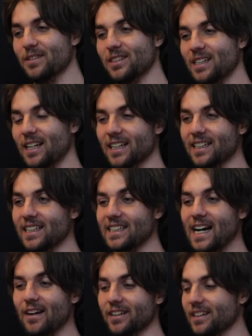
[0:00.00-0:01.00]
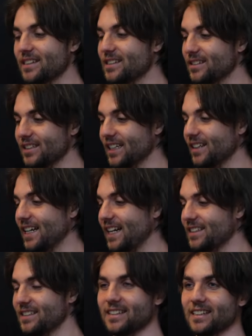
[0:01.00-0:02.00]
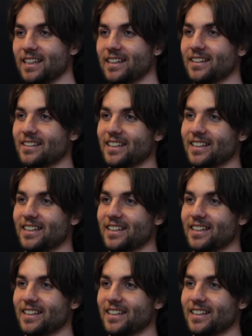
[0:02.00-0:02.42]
starting to doubt that he's doing it on accident now.